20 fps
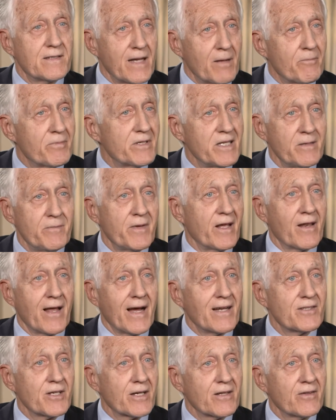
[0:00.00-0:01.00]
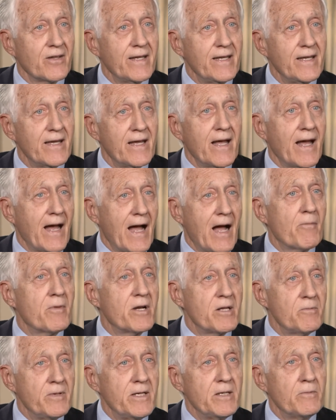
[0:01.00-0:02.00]
epidemiologically how
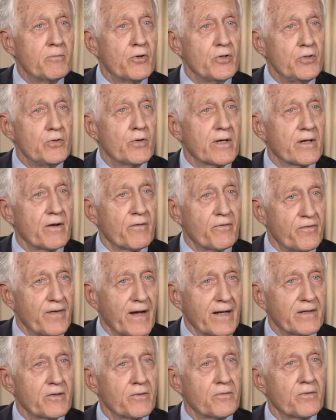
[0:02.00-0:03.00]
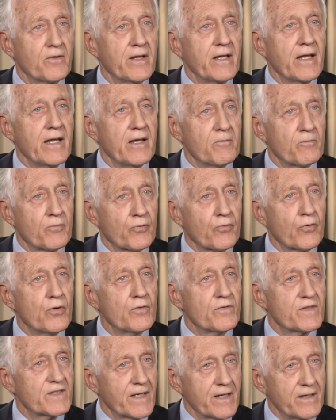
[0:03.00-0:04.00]
many people you can effectively
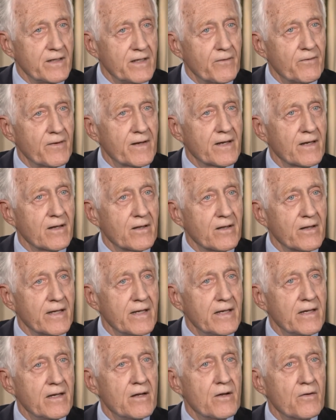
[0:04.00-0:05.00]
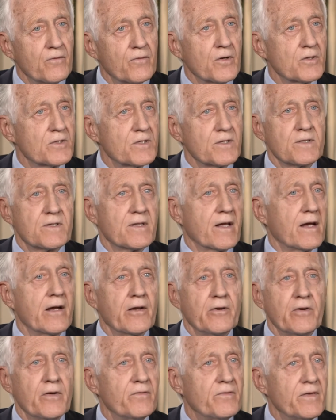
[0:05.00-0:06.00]
improve significantly versus the
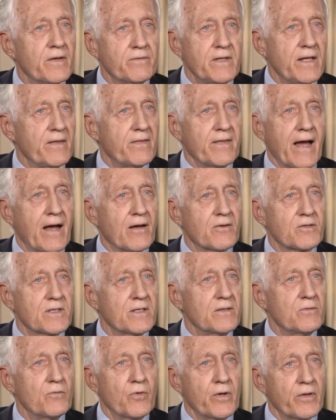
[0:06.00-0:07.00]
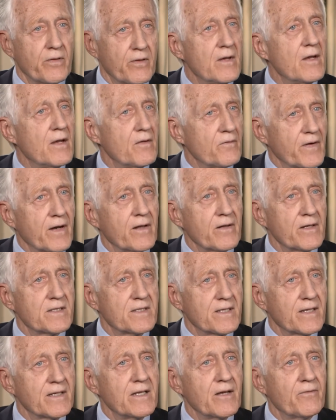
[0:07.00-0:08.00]
150,000 with fairly
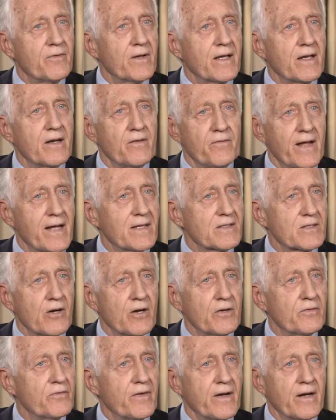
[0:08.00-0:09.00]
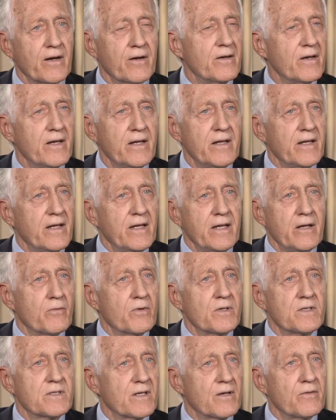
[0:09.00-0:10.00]
significant advanced heart failure, it
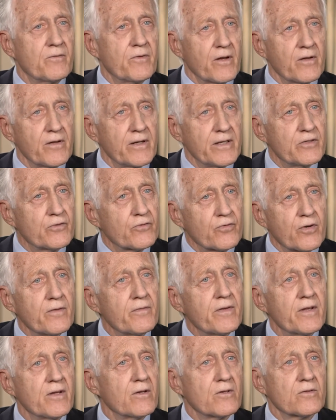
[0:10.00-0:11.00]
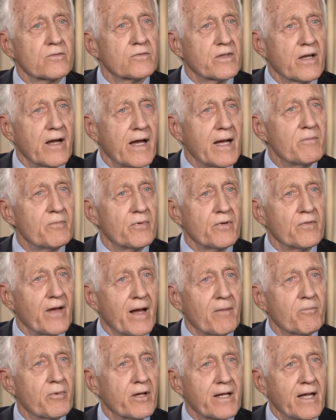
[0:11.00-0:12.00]
was a really trivial type of
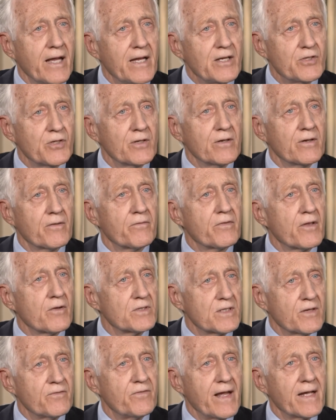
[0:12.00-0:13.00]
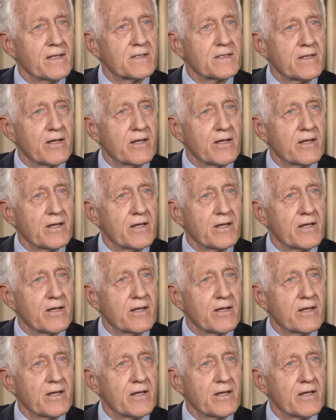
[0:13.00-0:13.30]
application of those advanced